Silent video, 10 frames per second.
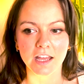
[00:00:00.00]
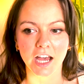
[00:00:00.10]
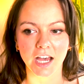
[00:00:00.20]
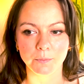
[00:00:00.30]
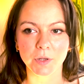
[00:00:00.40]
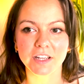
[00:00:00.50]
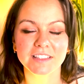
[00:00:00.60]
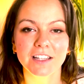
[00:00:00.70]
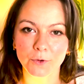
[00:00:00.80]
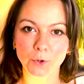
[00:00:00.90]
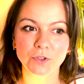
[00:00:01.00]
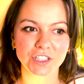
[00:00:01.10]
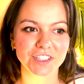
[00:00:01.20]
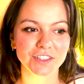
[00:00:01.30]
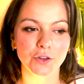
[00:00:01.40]
um, because they're all
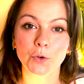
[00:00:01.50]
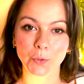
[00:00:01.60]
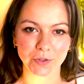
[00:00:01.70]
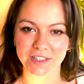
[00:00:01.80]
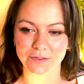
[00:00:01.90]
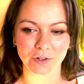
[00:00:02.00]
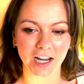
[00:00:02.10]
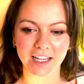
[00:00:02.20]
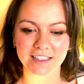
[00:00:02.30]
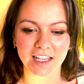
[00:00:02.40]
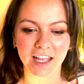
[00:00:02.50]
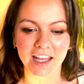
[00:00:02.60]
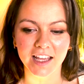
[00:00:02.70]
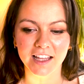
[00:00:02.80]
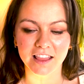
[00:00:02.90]
just thoughts, right?
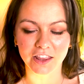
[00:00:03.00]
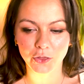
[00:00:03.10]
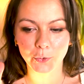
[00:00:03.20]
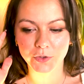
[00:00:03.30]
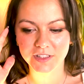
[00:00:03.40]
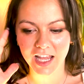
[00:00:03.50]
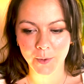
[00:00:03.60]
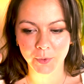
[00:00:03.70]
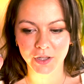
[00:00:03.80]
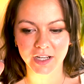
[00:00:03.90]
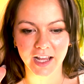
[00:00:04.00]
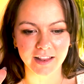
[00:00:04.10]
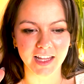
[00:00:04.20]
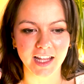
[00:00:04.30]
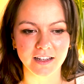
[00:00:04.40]
The thoughts happen and
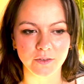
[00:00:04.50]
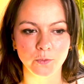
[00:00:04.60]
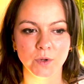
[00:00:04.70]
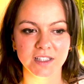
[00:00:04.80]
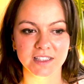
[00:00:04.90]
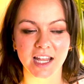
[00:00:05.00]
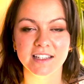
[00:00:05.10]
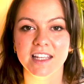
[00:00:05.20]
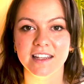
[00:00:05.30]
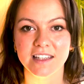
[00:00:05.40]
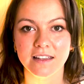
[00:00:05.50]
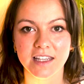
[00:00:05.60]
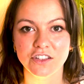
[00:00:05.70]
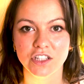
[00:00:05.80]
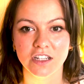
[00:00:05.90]
then we tend to get a
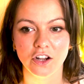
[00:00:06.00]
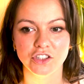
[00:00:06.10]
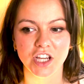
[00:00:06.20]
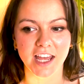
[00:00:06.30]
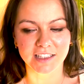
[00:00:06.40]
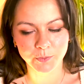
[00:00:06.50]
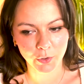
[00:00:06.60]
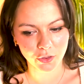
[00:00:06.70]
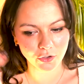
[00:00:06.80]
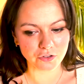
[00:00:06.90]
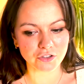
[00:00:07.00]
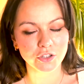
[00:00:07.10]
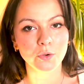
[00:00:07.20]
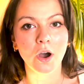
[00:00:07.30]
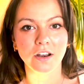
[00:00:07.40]
sensation in our chest, but those
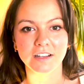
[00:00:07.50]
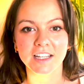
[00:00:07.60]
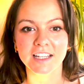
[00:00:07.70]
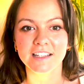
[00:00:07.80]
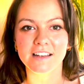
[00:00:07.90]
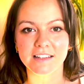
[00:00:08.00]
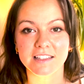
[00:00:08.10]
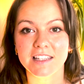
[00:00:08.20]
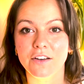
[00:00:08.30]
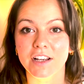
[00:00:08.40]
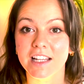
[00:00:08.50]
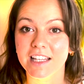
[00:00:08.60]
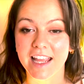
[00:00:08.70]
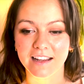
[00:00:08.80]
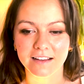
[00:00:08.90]
two aren't necessarily
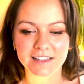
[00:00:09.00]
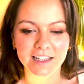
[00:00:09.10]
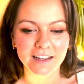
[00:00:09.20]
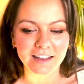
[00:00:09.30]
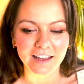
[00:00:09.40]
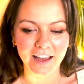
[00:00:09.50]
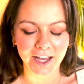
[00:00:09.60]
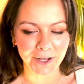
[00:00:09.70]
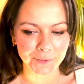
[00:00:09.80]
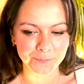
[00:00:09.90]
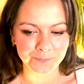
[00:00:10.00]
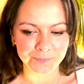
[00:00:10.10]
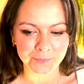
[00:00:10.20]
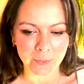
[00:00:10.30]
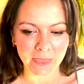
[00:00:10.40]
linked. Um,
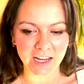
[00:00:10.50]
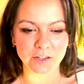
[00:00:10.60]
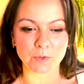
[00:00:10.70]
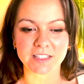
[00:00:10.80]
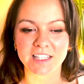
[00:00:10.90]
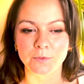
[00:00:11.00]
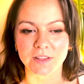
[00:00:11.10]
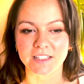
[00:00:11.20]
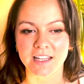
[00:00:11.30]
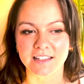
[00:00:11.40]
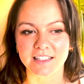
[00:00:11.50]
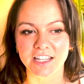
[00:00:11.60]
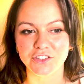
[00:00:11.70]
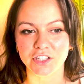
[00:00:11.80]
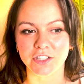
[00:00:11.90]
and if we sit with the
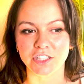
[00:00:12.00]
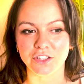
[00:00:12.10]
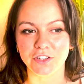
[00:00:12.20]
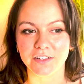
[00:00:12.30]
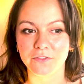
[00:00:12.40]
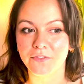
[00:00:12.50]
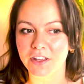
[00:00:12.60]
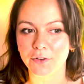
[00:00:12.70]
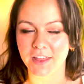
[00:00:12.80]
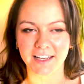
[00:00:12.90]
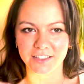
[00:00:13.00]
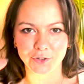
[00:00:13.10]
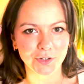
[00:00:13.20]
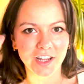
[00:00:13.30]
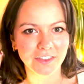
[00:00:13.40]
sensation, you can feel that it's
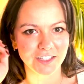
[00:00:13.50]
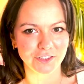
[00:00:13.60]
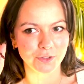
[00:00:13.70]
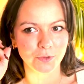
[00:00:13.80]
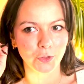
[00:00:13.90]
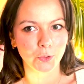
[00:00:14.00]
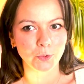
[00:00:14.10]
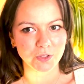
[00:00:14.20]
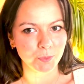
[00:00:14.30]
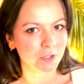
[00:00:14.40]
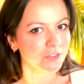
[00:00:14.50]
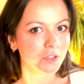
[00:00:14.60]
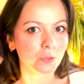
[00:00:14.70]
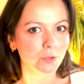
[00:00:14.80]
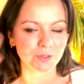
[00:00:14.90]
got nothing to do with the thoughts because the
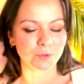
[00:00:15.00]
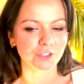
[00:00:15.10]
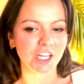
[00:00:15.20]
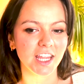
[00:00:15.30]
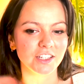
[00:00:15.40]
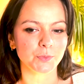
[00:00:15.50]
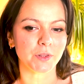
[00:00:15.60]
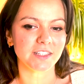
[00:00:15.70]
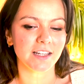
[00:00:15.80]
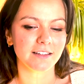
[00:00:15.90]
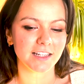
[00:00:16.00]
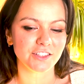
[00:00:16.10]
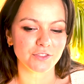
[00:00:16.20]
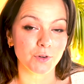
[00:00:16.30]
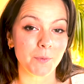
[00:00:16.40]
thoughts will change, but the
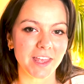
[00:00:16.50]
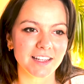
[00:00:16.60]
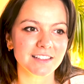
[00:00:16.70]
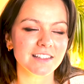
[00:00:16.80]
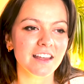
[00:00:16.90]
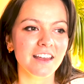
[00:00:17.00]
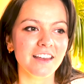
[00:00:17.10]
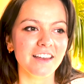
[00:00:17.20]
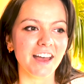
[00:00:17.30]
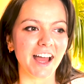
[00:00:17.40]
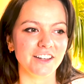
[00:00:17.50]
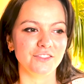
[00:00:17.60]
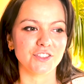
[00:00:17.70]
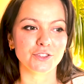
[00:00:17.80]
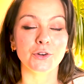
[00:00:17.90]
sensation remains and you've
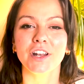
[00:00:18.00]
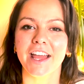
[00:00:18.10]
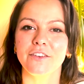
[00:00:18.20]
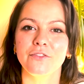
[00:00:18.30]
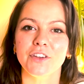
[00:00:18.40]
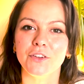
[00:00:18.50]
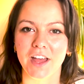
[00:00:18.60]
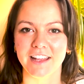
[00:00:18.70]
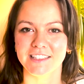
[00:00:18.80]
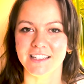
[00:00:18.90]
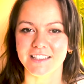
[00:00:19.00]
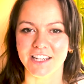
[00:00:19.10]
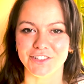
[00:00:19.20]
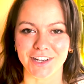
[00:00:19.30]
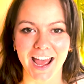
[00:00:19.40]
just got to like feel that
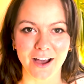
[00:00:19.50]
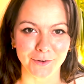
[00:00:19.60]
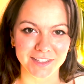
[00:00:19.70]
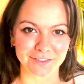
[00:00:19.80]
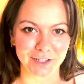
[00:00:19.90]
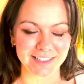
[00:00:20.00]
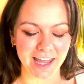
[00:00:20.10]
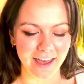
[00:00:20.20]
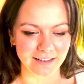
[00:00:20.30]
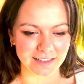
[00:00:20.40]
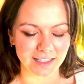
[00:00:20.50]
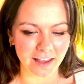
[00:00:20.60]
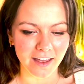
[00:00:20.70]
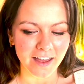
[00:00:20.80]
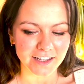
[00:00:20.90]
sensation out to its end.
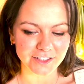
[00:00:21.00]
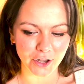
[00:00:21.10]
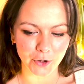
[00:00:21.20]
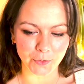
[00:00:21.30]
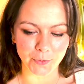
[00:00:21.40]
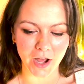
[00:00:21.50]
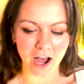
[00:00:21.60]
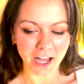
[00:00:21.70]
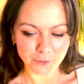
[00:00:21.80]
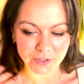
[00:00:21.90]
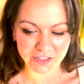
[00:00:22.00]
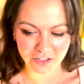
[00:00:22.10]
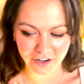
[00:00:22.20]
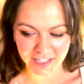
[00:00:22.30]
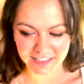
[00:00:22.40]
So I was
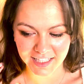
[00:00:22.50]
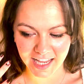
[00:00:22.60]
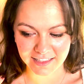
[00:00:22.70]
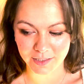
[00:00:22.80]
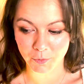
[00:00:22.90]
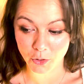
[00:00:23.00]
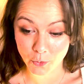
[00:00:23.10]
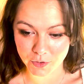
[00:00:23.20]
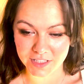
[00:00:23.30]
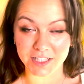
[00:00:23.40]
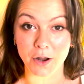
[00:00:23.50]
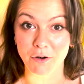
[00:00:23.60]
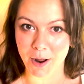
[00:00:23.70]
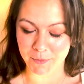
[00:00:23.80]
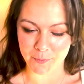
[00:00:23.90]
starting to get some thoughts
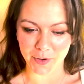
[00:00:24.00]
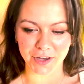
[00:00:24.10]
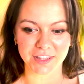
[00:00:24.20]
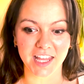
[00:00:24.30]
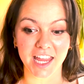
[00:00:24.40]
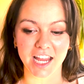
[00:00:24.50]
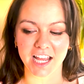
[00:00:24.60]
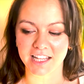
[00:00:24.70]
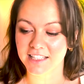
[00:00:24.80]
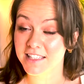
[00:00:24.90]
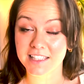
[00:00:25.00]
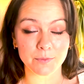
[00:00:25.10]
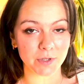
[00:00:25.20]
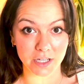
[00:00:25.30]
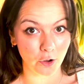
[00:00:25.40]
around my birthday,
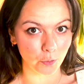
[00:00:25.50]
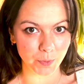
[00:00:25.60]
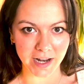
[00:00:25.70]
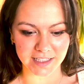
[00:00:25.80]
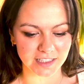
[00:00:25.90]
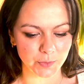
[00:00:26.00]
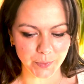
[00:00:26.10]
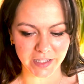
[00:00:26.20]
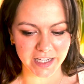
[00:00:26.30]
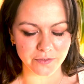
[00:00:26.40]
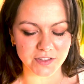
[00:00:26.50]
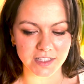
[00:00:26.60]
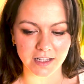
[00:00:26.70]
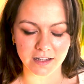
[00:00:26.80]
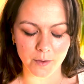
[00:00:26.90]
similar old patterns of beliefs
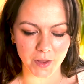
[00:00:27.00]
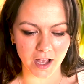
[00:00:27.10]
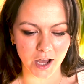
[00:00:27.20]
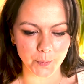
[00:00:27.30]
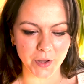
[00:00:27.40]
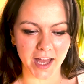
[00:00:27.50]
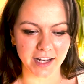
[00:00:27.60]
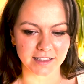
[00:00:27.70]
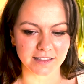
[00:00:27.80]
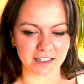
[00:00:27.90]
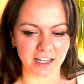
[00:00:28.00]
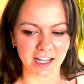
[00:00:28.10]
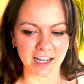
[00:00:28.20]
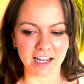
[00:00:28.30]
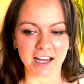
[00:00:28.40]
coming up and
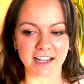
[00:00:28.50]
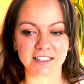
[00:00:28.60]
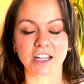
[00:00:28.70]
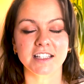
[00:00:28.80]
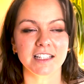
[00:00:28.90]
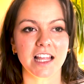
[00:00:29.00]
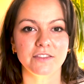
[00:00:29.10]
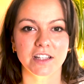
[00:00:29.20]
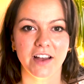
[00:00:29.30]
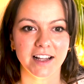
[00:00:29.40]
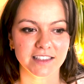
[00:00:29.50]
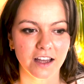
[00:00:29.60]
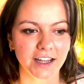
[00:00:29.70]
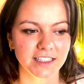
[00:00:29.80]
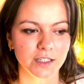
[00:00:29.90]
a certain level of
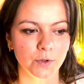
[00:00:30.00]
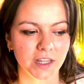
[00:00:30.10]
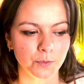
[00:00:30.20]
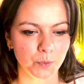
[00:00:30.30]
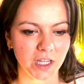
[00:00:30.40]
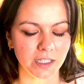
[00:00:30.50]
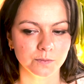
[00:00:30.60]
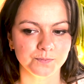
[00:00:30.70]
anxiety within me.